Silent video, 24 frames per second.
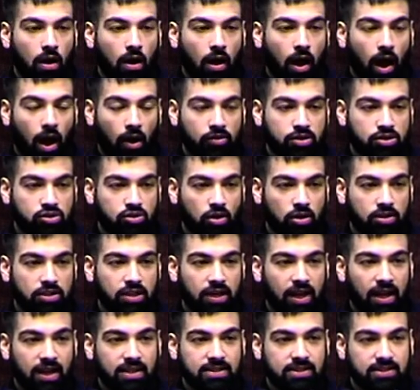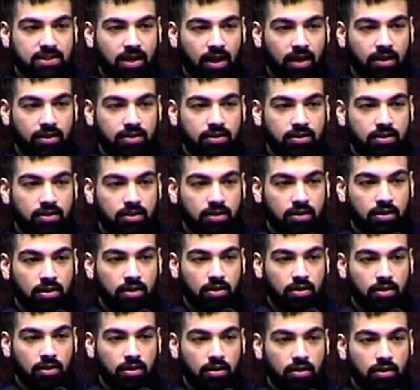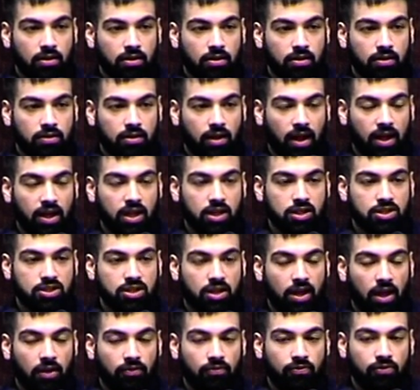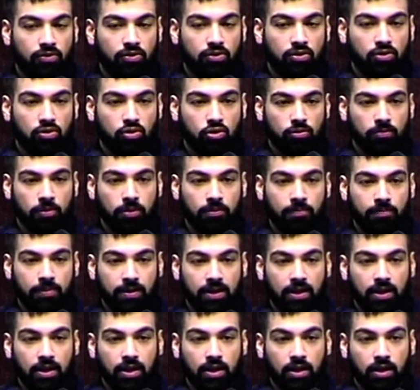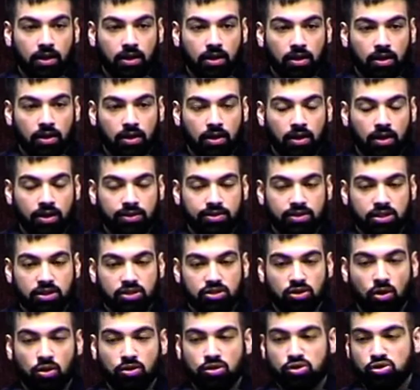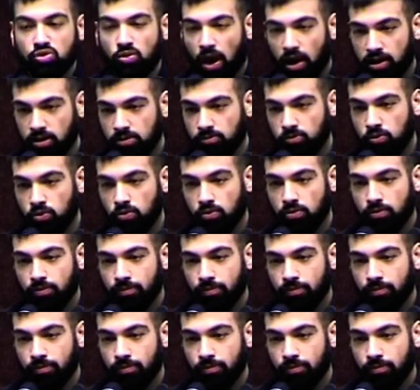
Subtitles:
Aristotle has said that each and every human being is a social animal.